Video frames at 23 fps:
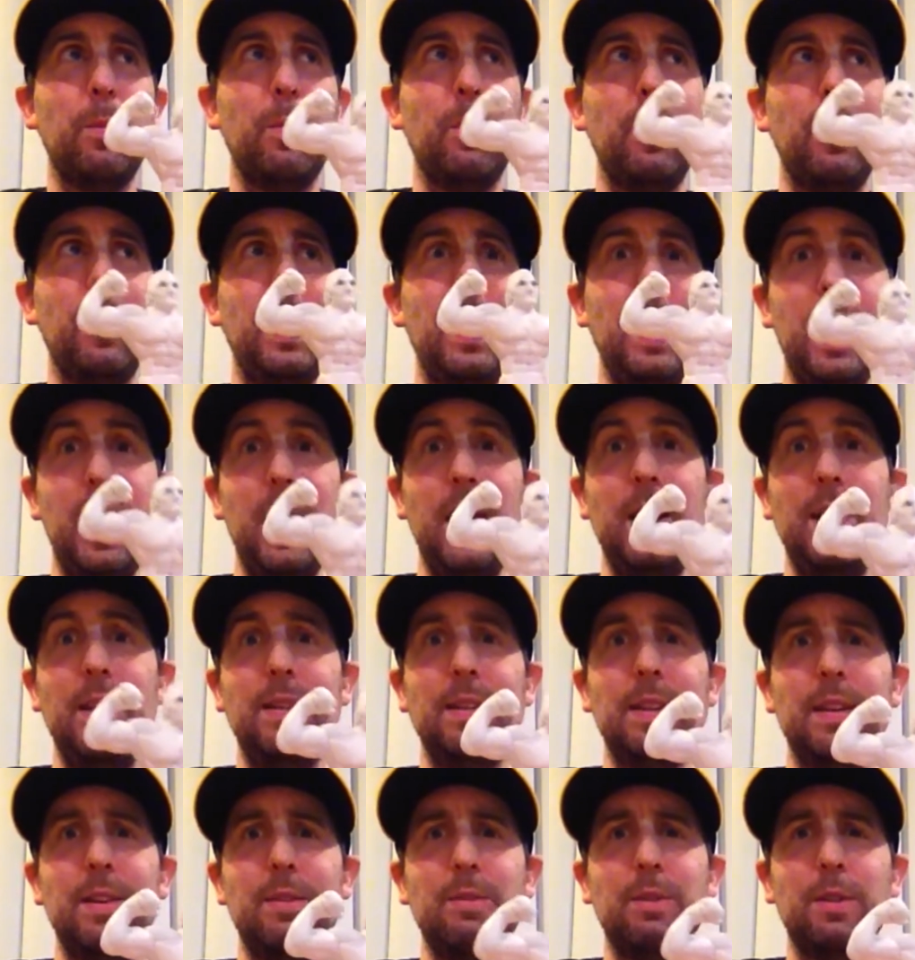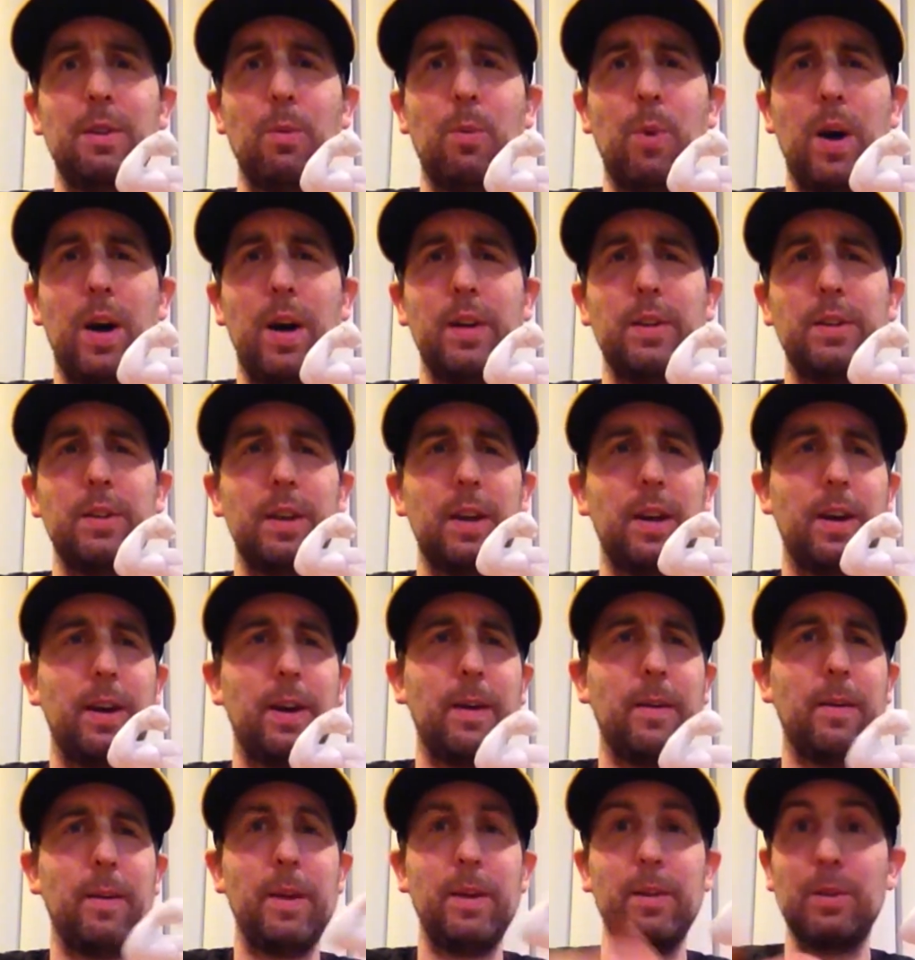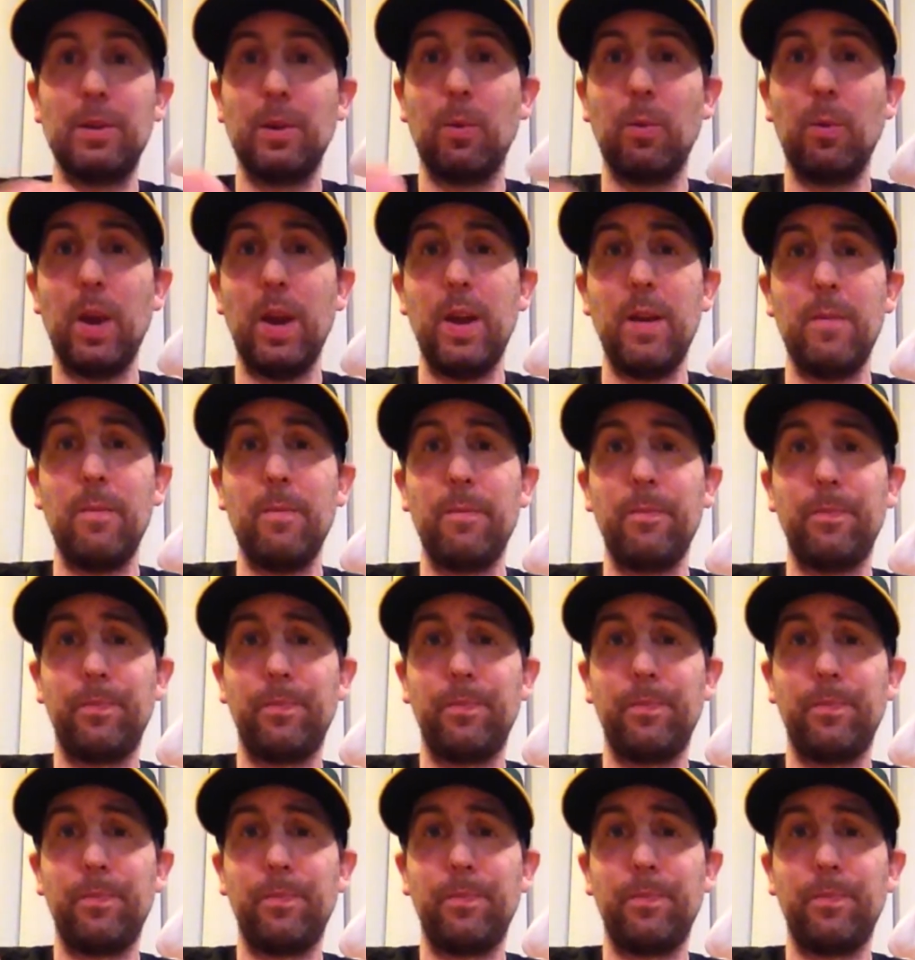in the 80s I used to watch, I used to rent